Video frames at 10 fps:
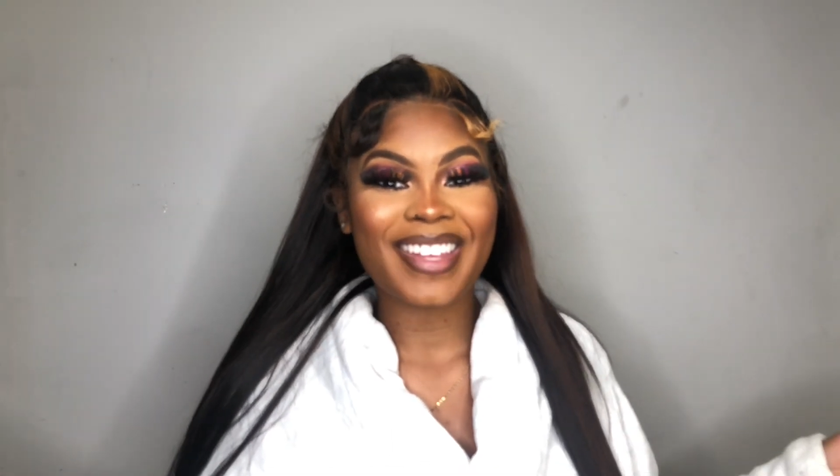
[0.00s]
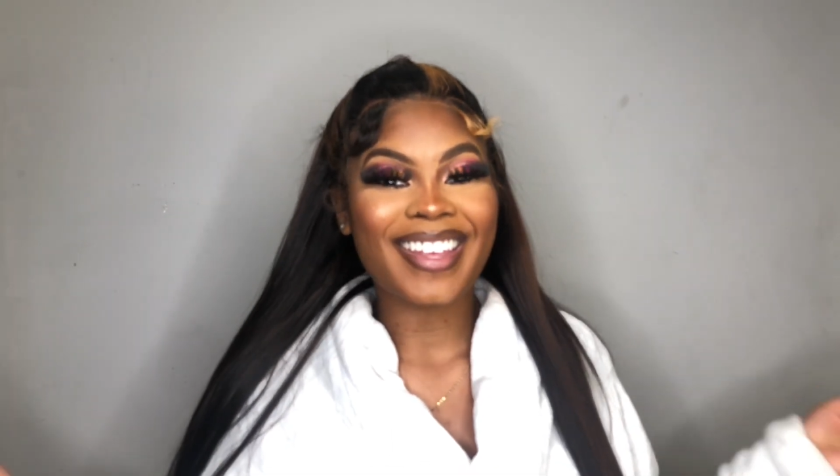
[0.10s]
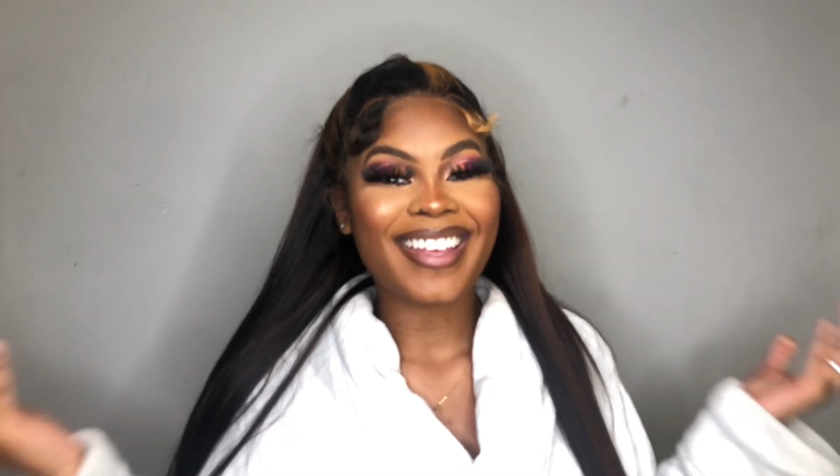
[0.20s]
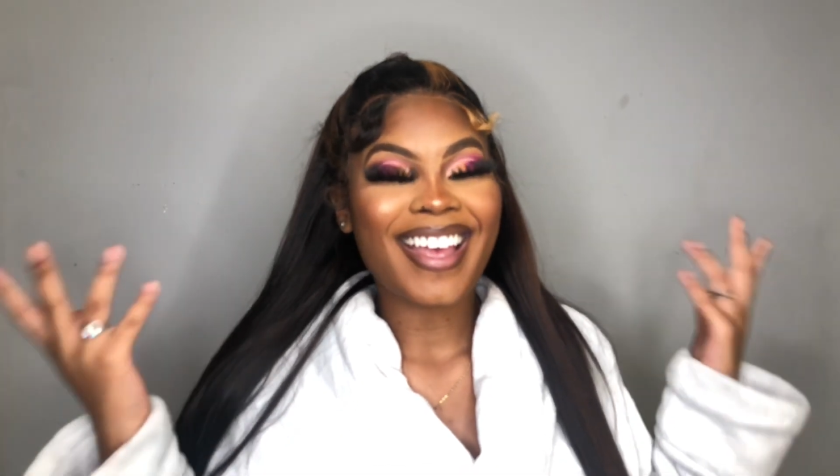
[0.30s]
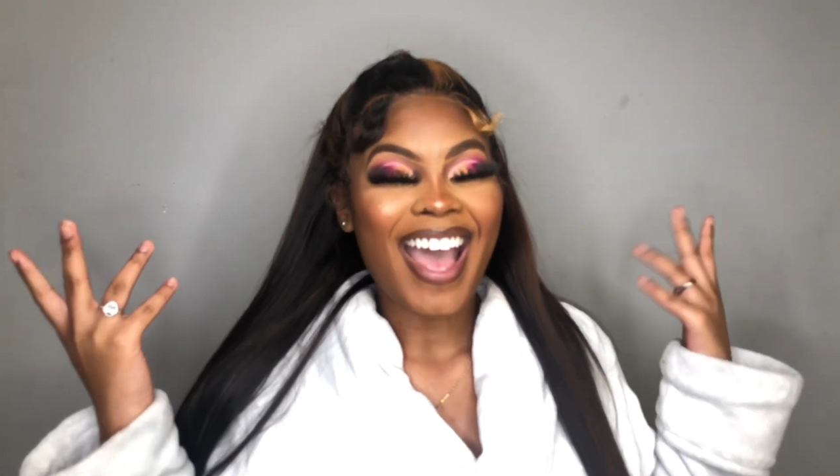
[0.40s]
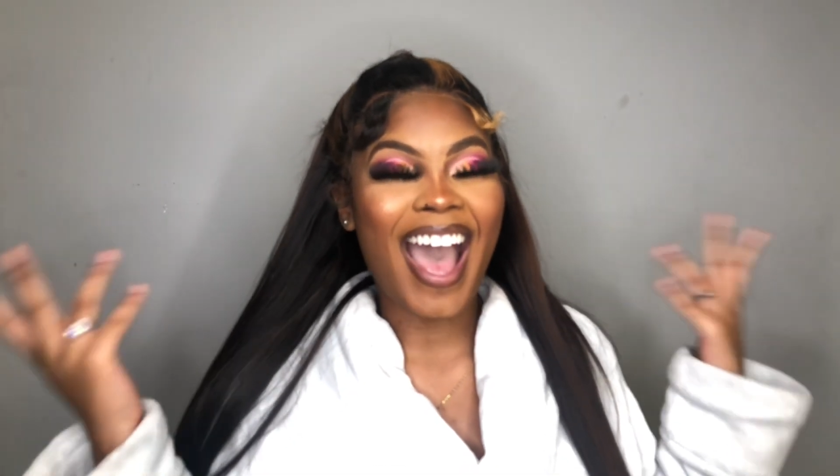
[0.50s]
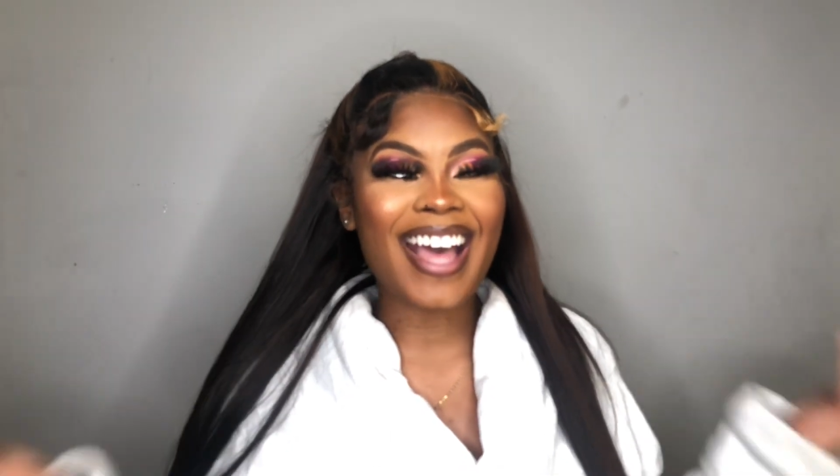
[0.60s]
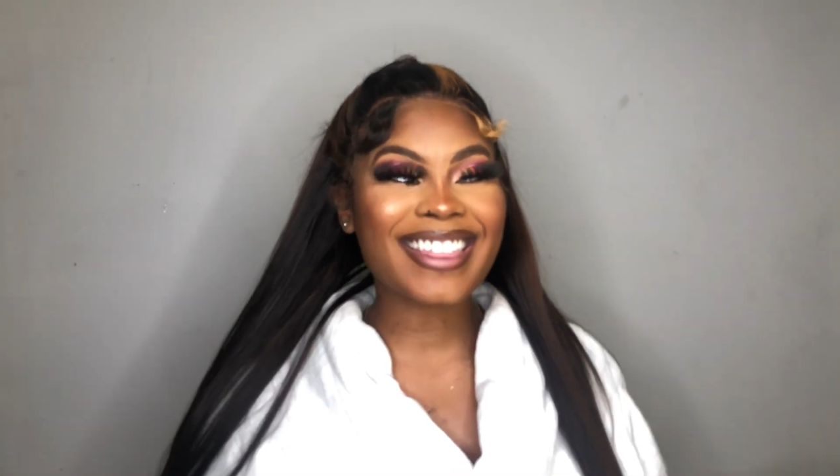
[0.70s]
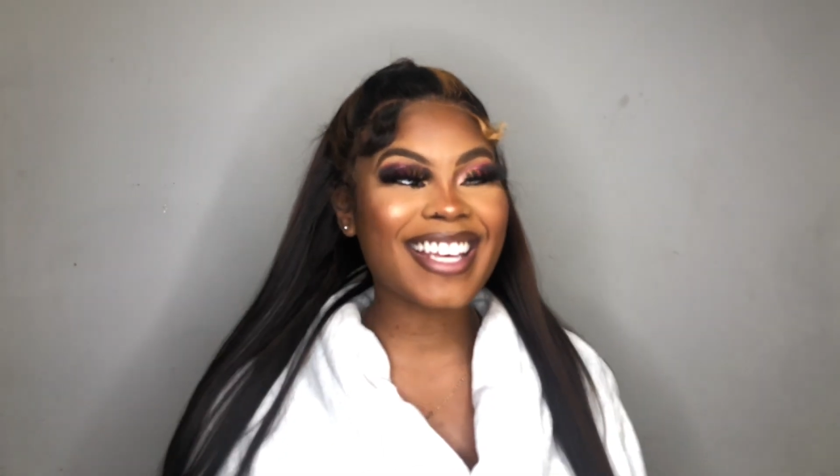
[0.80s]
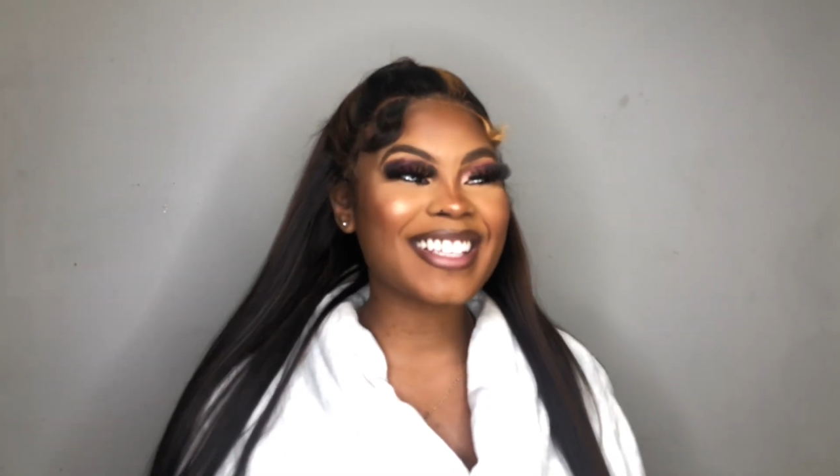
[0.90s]

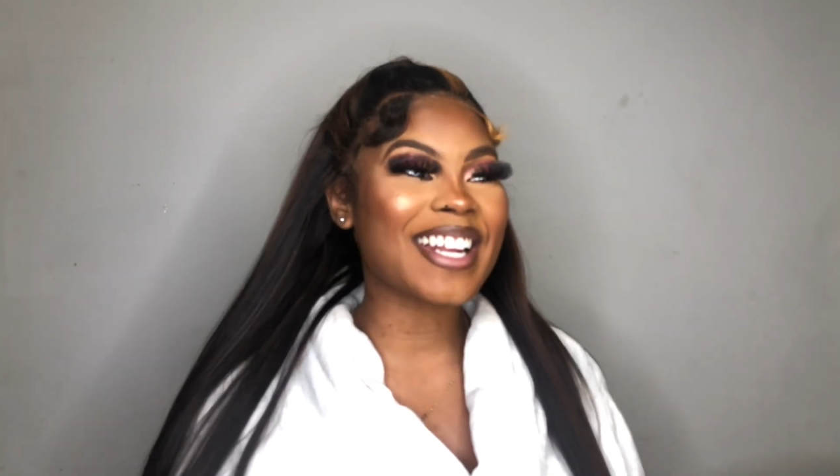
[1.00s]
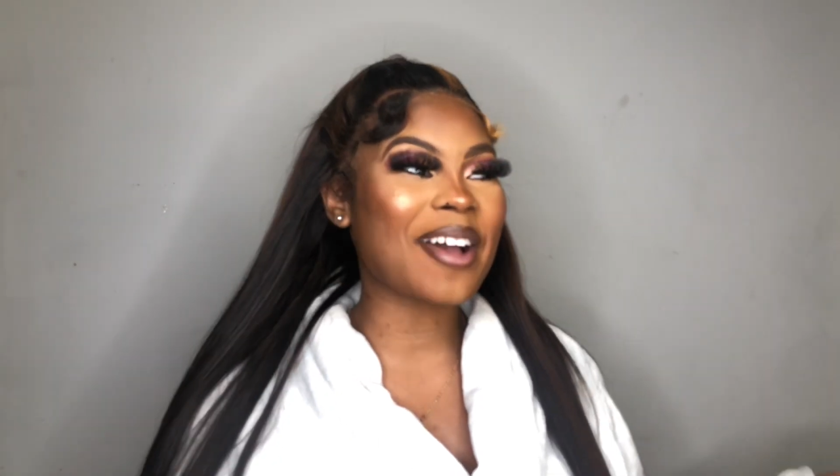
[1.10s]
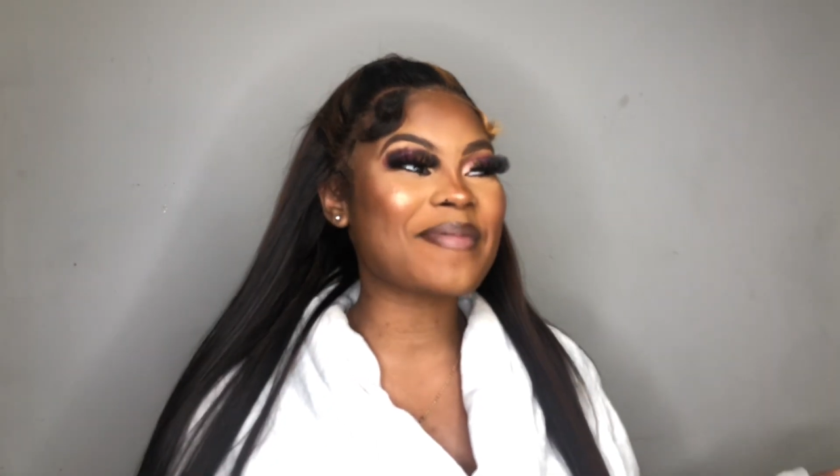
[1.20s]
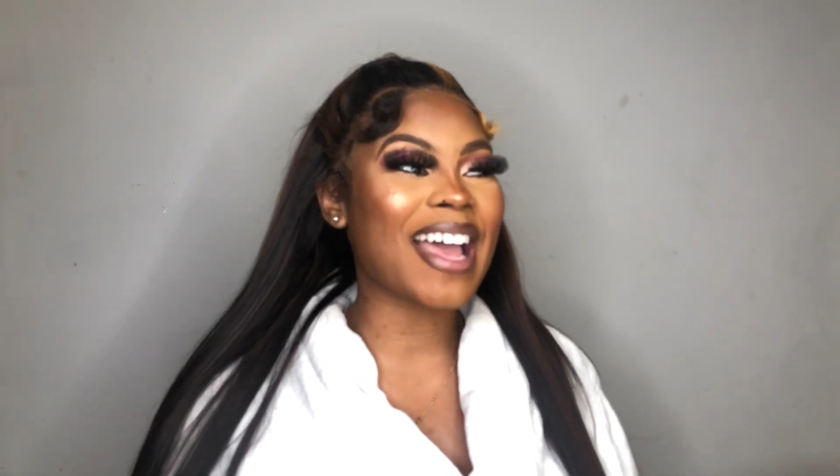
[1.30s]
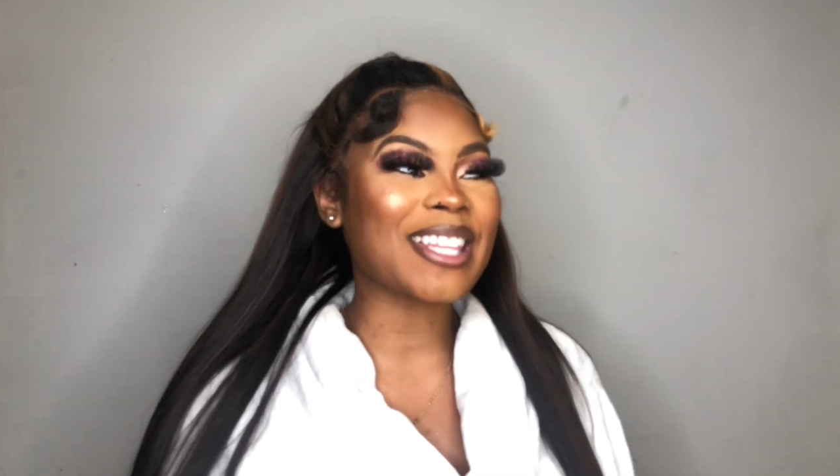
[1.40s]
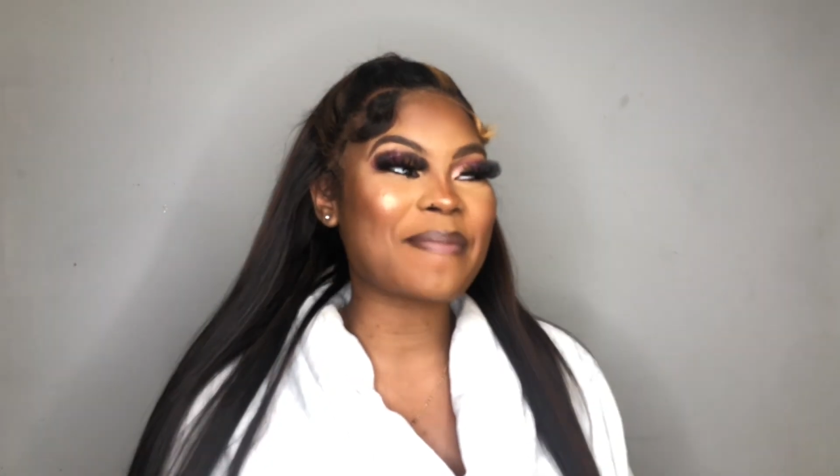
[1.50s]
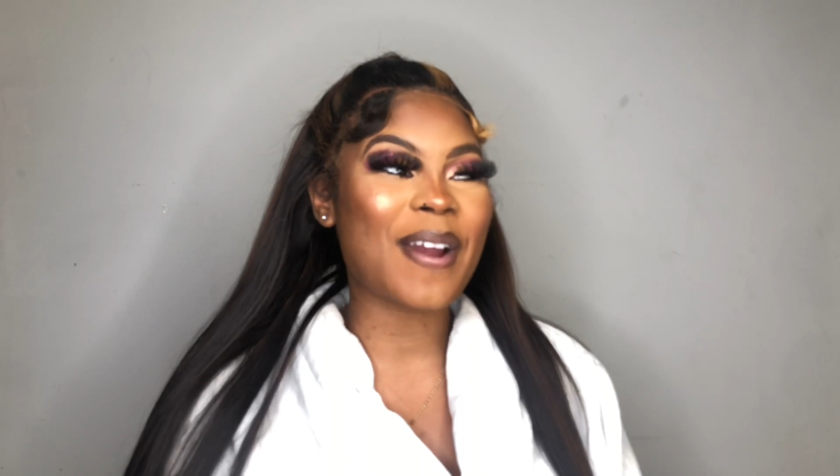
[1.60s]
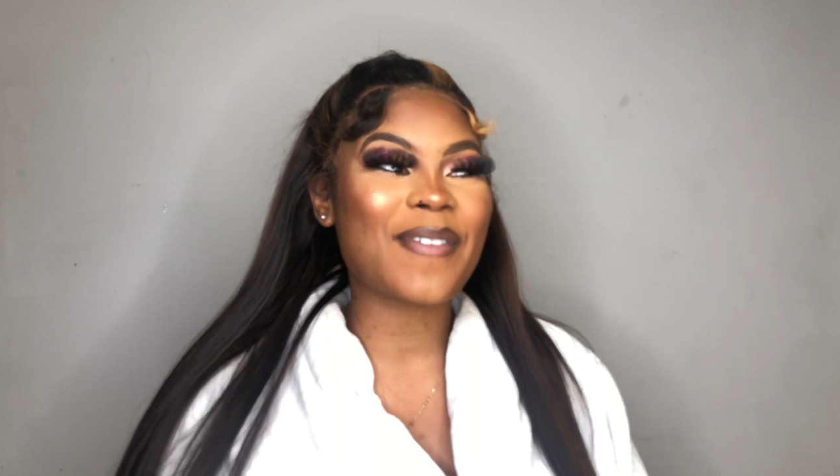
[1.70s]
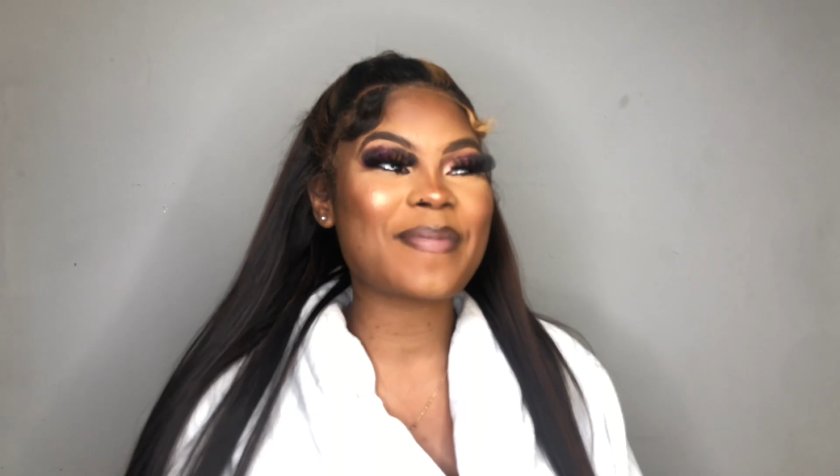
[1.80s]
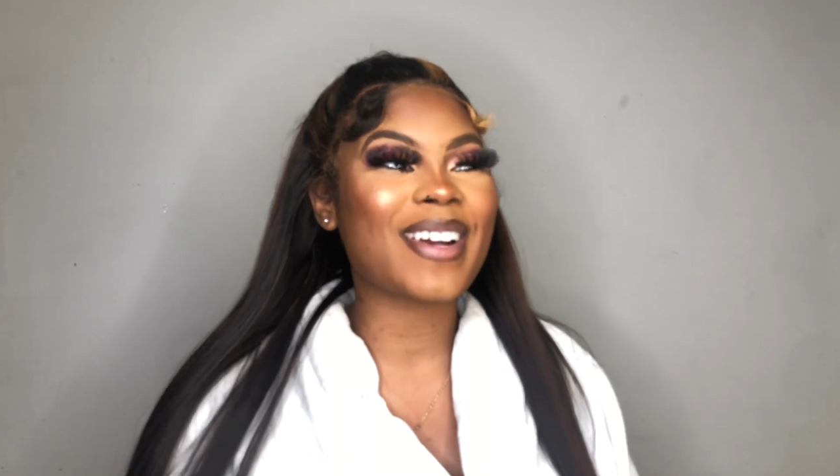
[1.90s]
I think that I'm like the
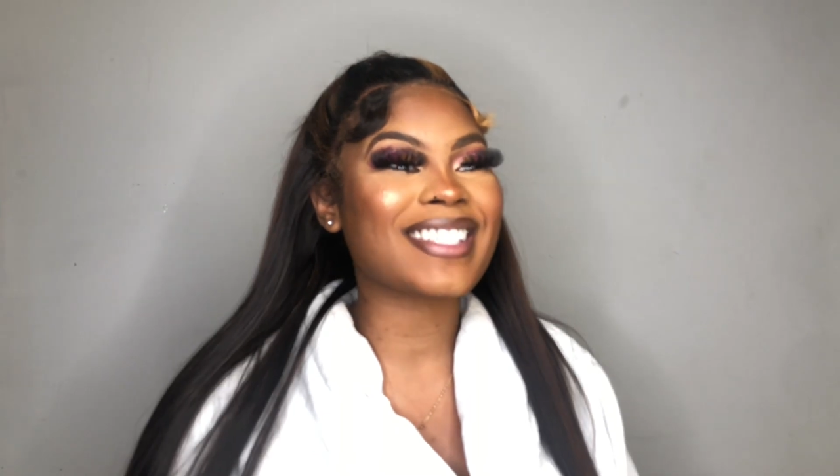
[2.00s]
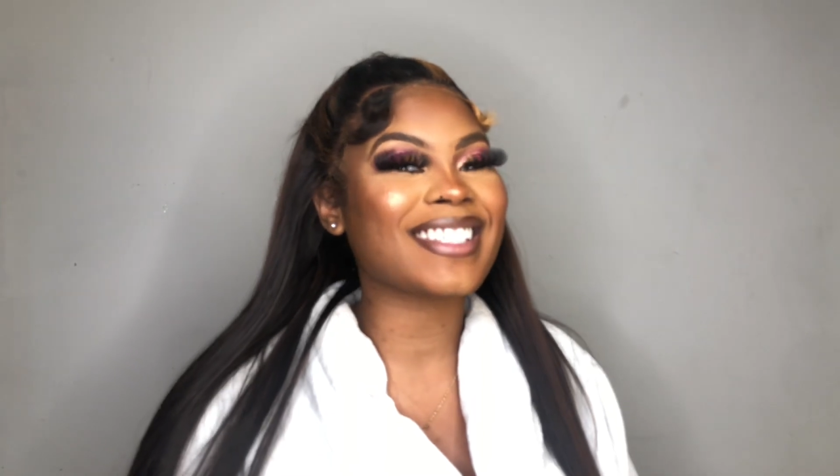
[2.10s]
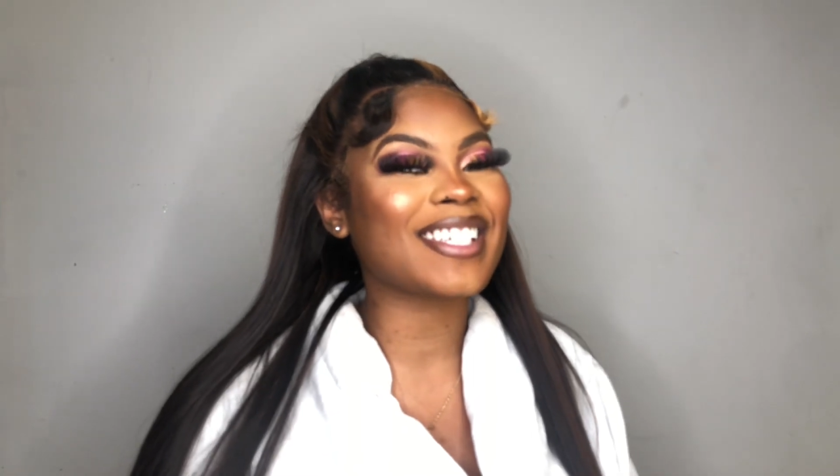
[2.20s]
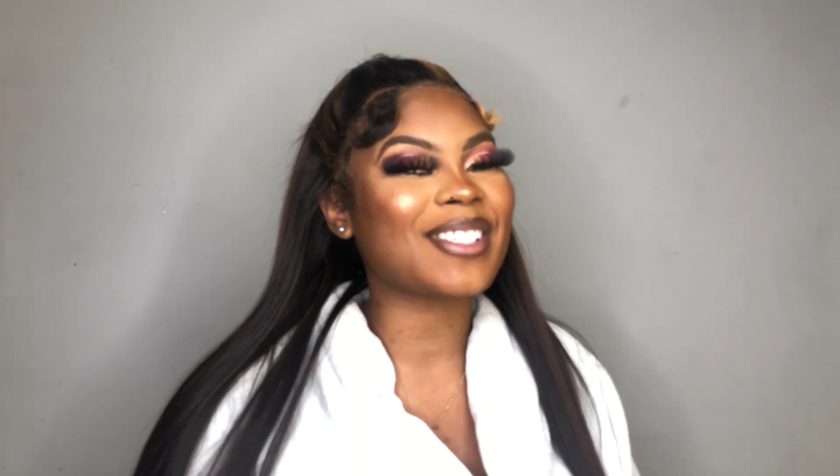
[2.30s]
perfect person to